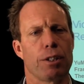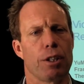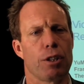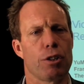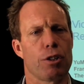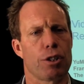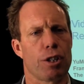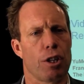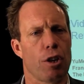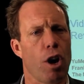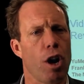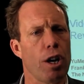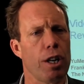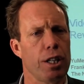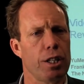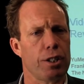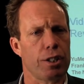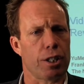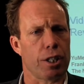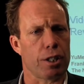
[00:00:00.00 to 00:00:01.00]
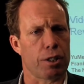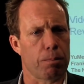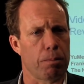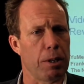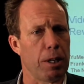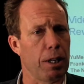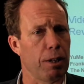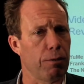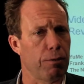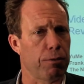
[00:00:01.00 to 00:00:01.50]
there's an audience that's
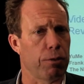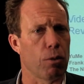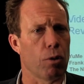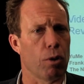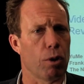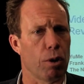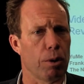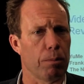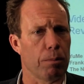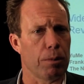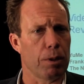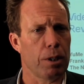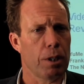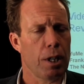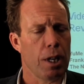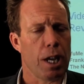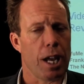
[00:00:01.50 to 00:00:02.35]
being formed,